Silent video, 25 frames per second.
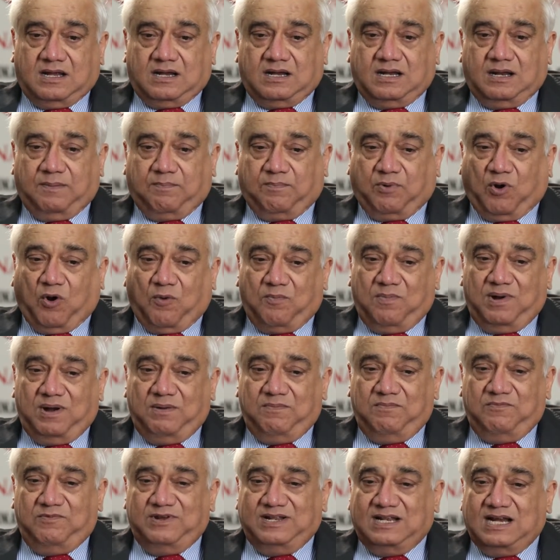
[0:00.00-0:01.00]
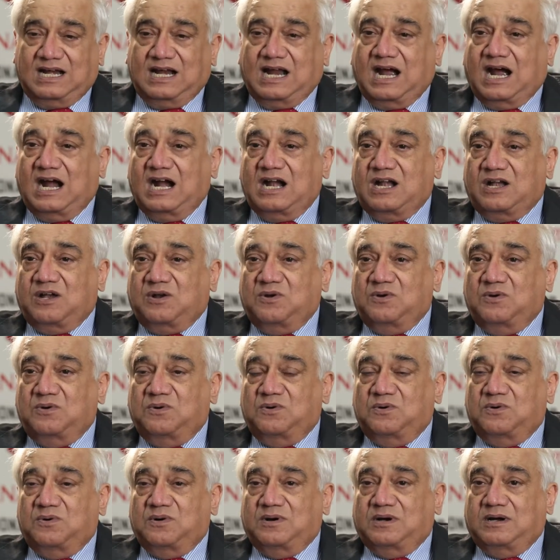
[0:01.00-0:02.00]
The problem with regard
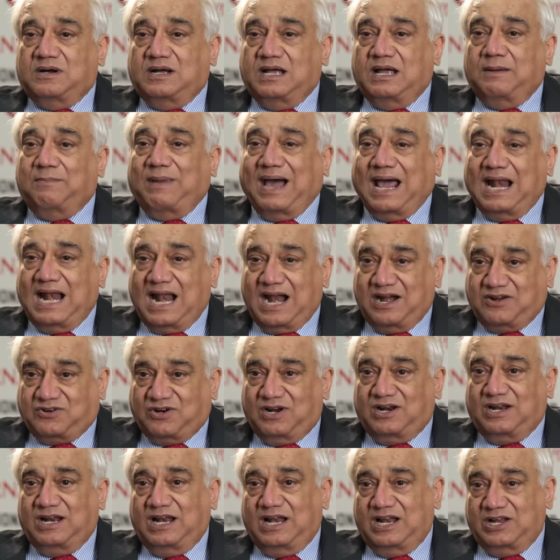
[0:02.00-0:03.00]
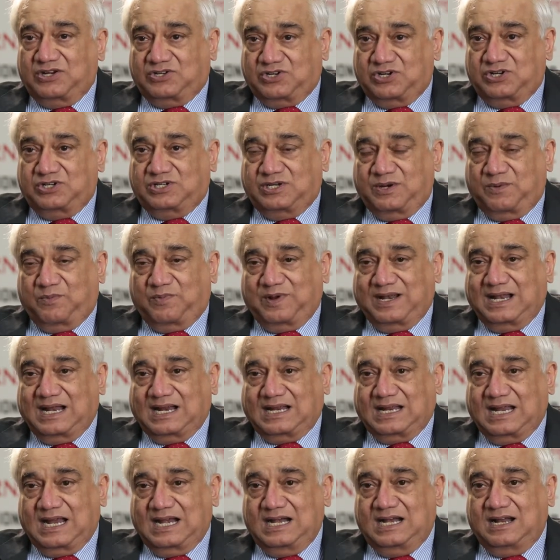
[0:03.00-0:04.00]
to a bilateral relationship with
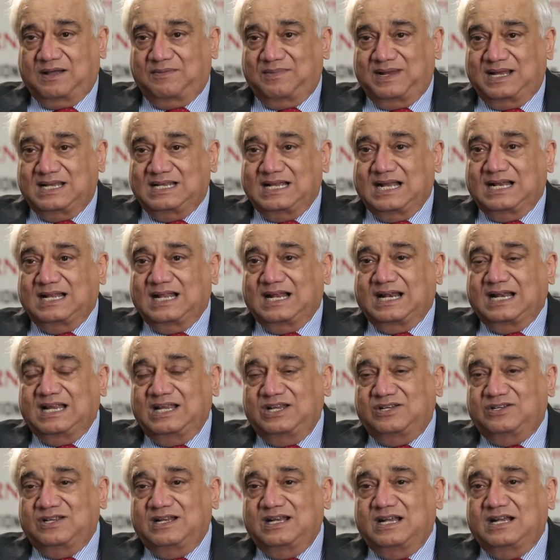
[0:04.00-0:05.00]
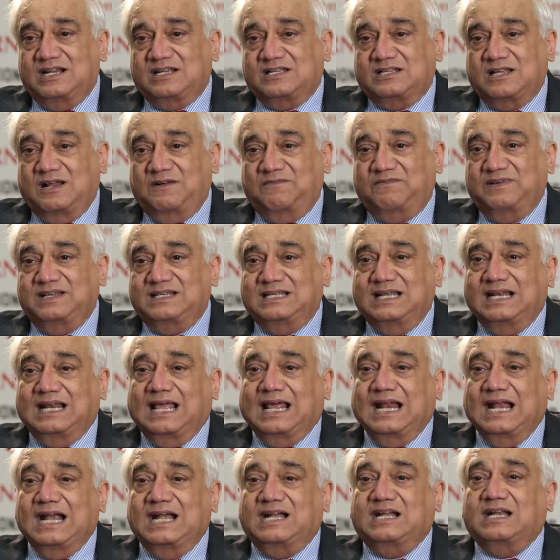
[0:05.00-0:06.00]
the kingdom is that the region itself is in
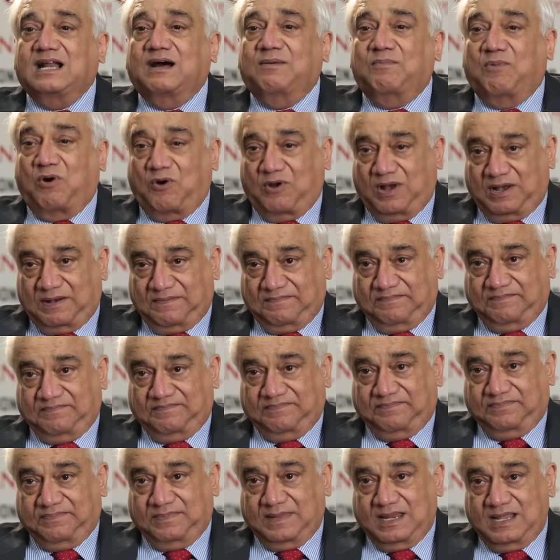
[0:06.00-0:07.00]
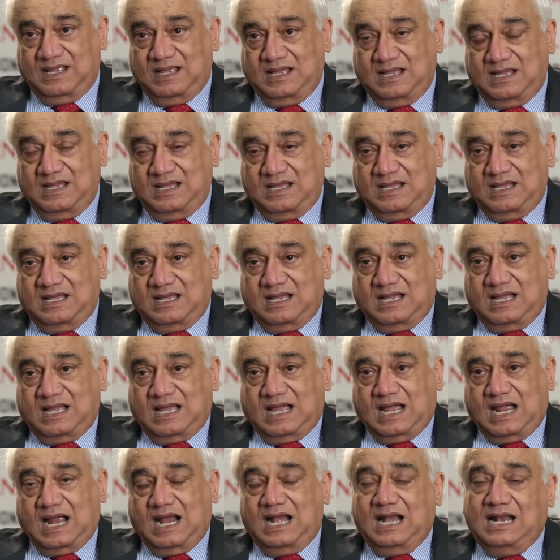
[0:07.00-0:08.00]
great turmoil.
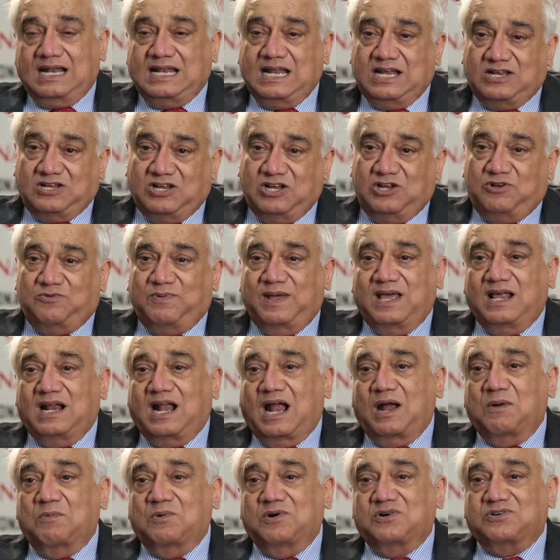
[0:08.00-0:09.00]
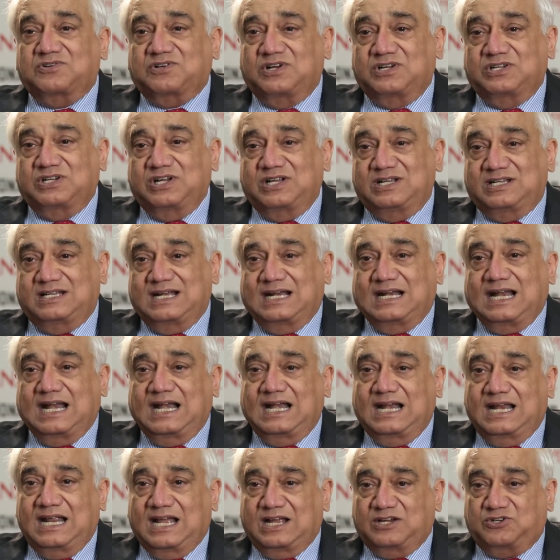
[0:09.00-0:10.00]
And this is where I would suggest that
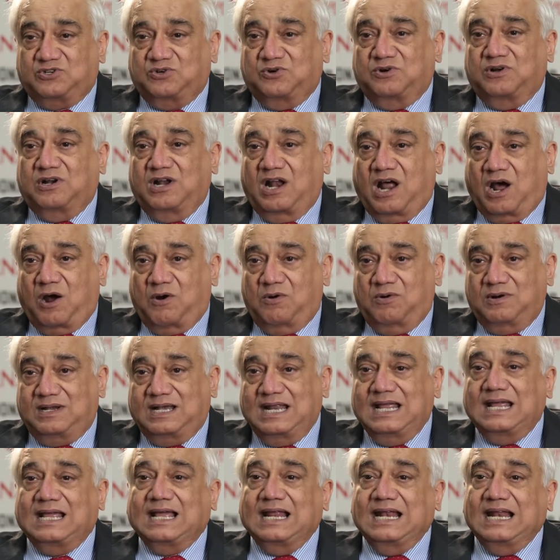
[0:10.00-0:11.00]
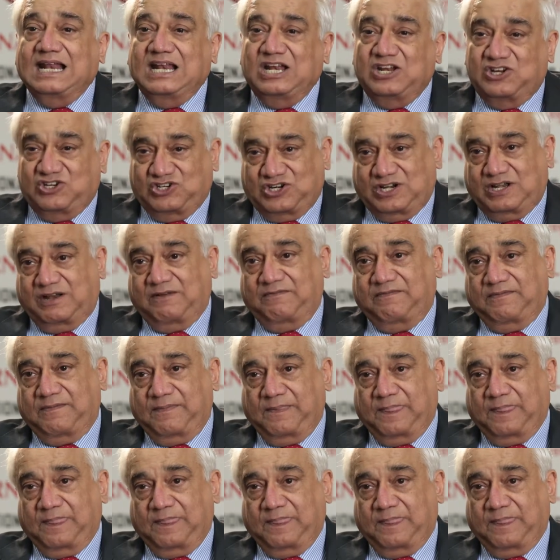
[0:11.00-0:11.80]
India should now take an initiative.